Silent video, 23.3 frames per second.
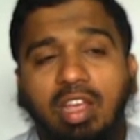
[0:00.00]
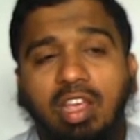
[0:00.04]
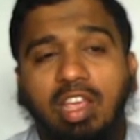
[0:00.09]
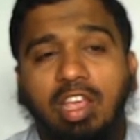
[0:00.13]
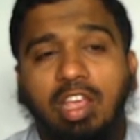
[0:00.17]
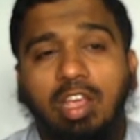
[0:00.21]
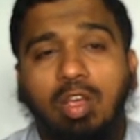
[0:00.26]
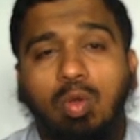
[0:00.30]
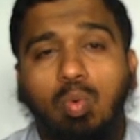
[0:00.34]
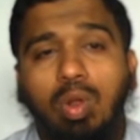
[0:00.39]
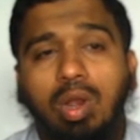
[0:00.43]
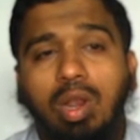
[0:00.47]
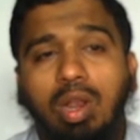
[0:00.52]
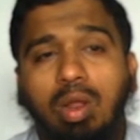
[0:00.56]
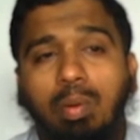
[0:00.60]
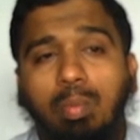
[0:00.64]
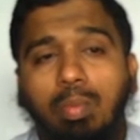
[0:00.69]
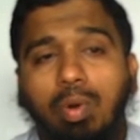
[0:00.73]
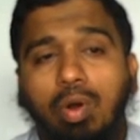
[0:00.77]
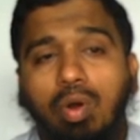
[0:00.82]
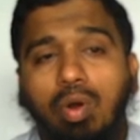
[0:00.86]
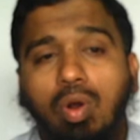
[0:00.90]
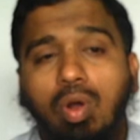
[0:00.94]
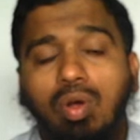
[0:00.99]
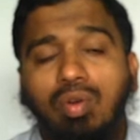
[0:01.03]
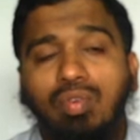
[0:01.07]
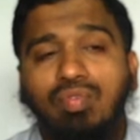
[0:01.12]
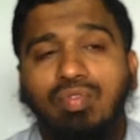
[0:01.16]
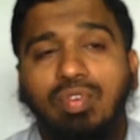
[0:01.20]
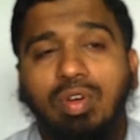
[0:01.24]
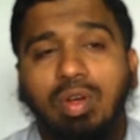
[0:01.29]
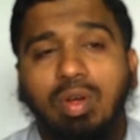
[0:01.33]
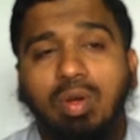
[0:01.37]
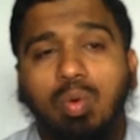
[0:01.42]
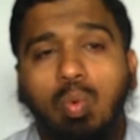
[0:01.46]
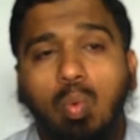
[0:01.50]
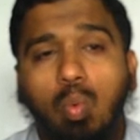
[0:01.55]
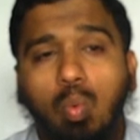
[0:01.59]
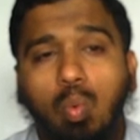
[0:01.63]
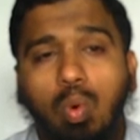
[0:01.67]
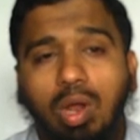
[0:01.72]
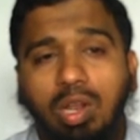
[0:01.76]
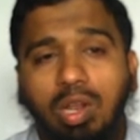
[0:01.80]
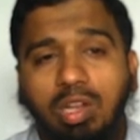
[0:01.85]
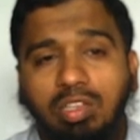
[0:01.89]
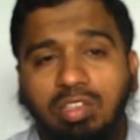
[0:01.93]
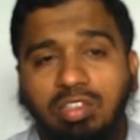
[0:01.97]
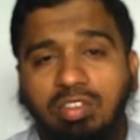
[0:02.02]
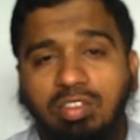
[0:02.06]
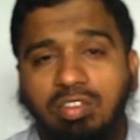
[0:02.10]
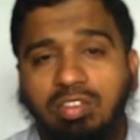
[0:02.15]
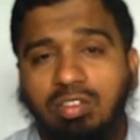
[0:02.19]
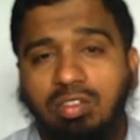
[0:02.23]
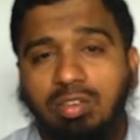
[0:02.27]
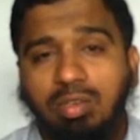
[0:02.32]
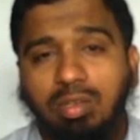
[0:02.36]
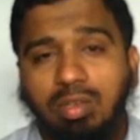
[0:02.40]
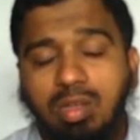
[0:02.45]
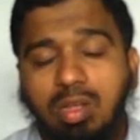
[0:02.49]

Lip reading: equal number of ones.